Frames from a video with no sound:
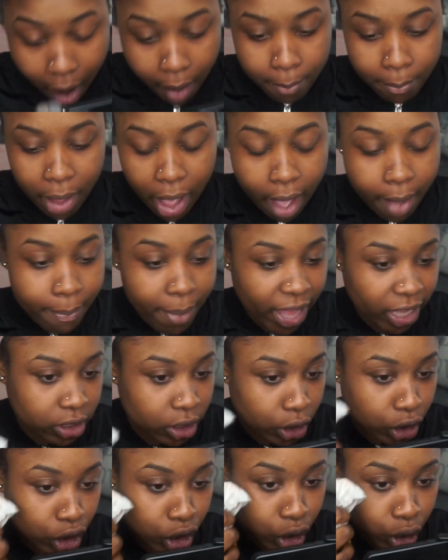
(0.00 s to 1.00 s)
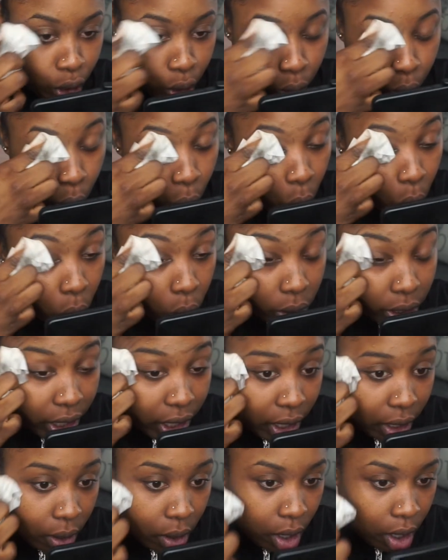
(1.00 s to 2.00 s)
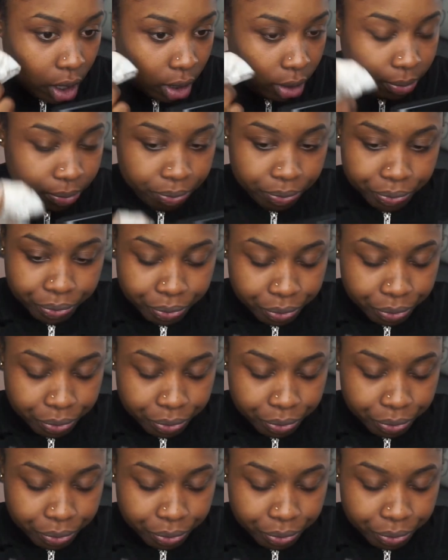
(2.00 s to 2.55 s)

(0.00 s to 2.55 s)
but back to school now um